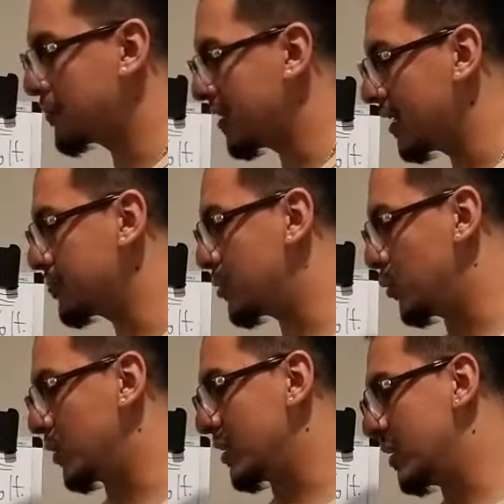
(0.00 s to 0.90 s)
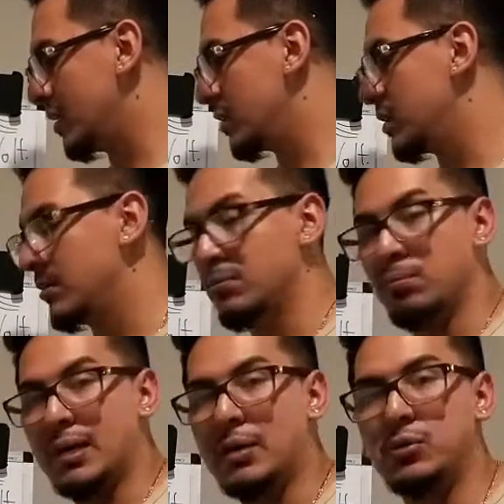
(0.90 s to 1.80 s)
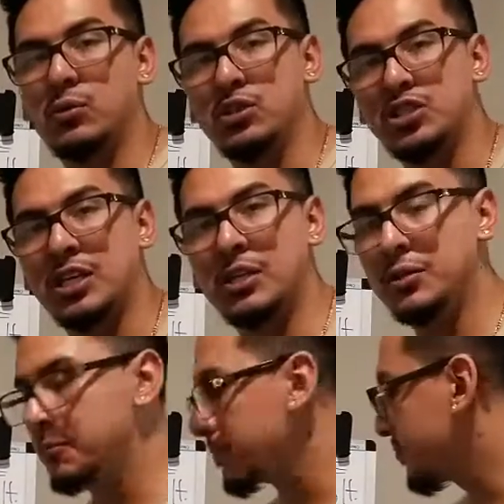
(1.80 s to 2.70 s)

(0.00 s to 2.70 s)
thing, but with brown, orange, yellow.